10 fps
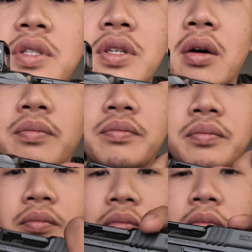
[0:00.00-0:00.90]
So,
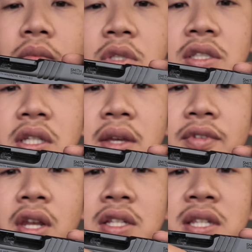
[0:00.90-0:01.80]
just to give
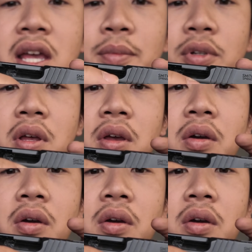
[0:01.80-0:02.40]
you an example,